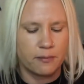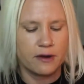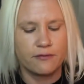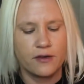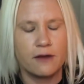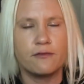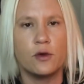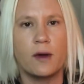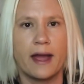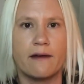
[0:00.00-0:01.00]
But if
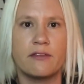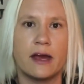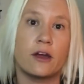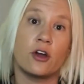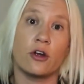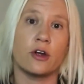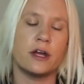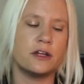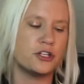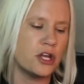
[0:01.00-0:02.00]
you have that
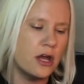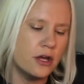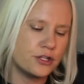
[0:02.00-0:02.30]
courage